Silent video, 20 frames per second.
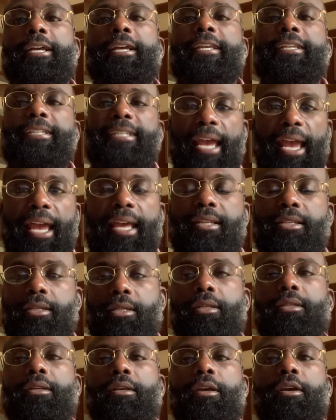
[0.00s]

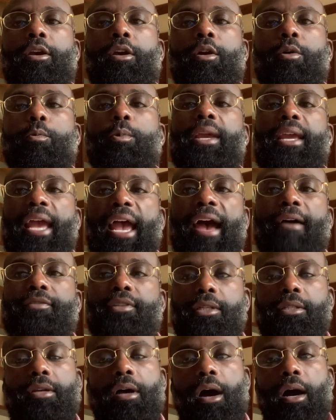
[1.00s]
Yes, we have
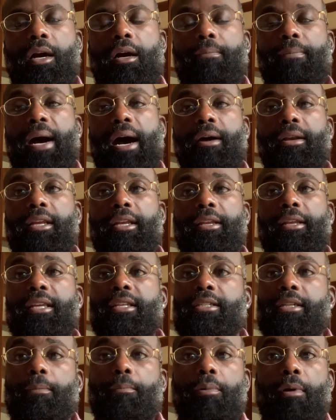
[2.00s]
to talk about it.
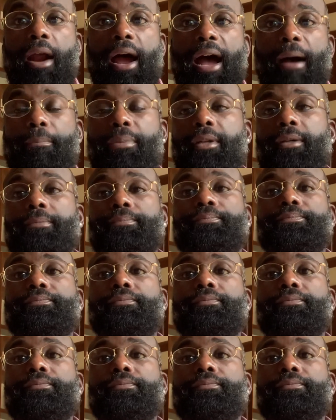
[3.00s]
It's a problem.